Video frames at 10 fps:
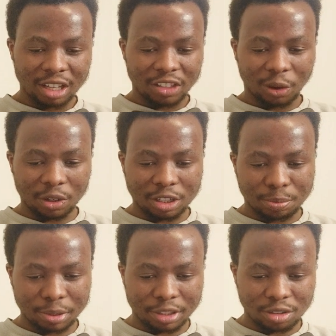The Holy
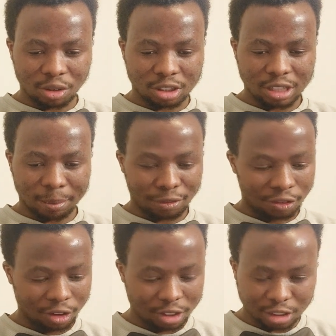Spirit is not some
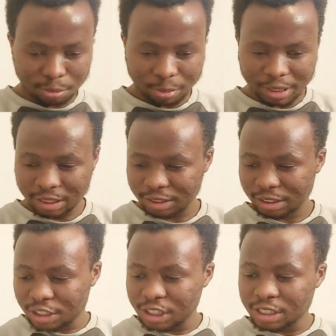foreign spirit.
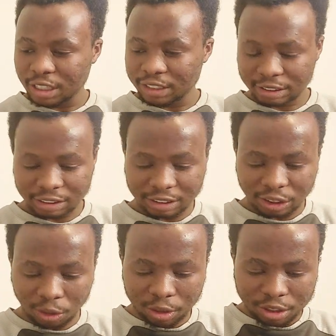Jesus is
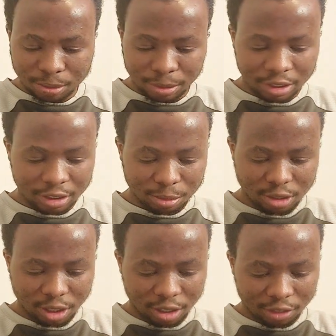the Holy Spirit
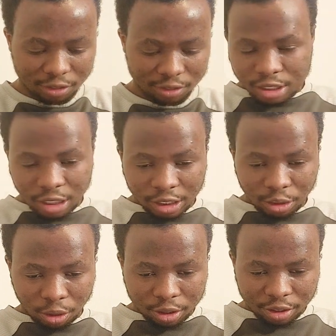himself. Second
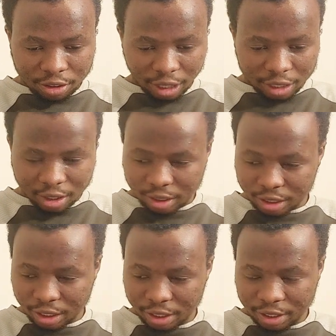Corinthians
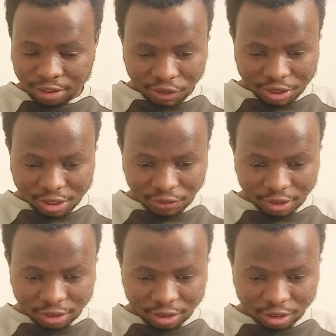3 verse
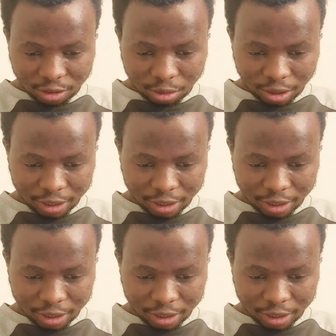17 to